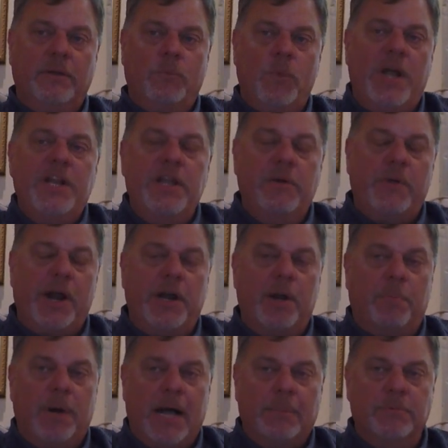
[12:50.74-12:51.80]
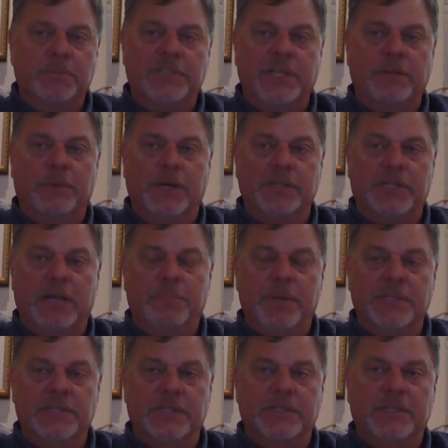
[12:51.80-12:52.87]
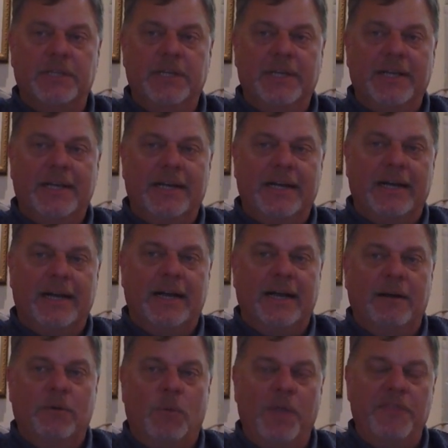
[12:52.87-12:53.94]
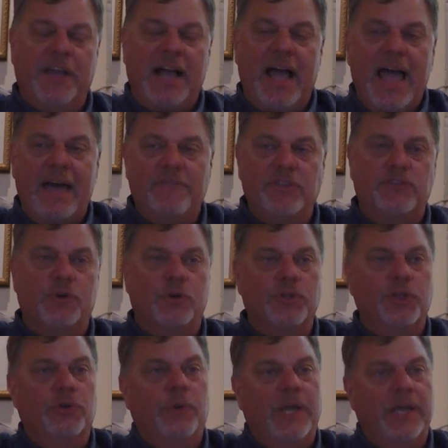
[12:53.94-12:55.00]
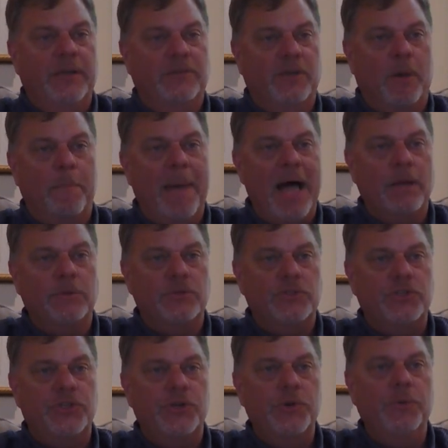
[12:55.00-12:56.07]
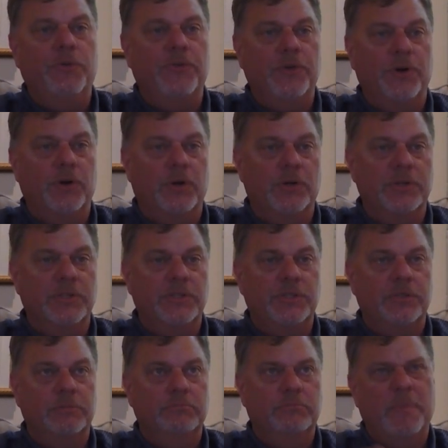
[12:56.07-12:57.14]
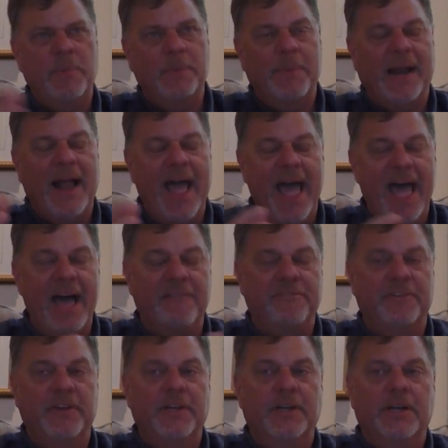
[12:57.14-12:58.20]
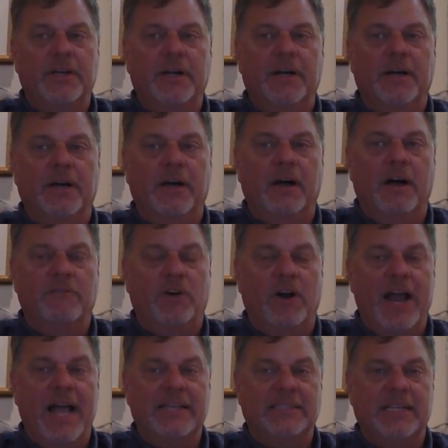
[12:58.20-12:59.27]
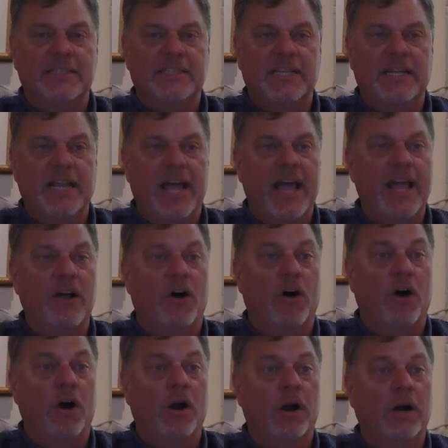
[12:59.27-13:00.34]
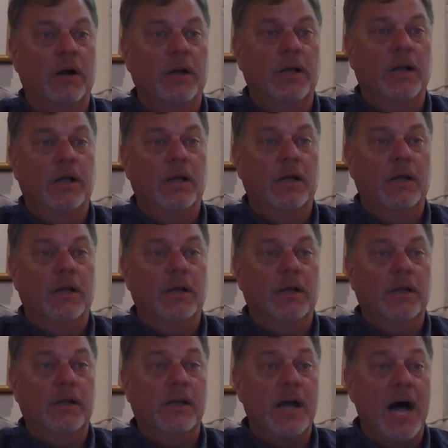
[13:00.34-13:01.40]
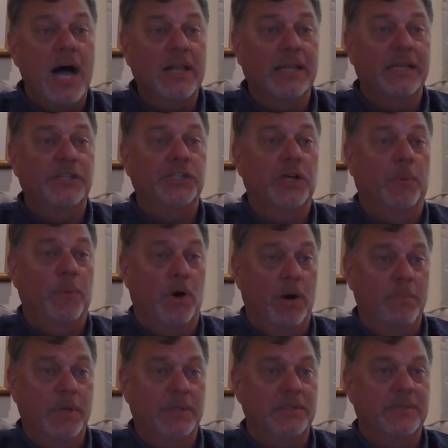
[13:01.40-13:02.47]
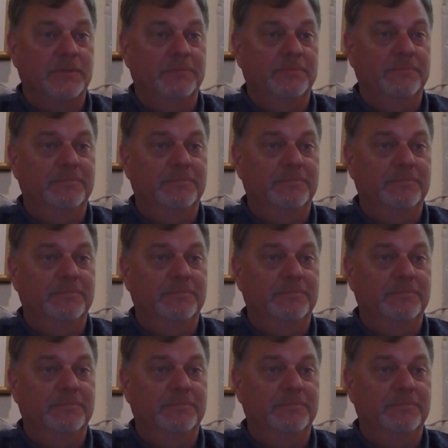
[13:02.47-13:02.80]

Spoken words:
When do you run into problems in the real estate business? One thing I haven't told you is about 2/3, maybe about a half of our assets today are college apartments.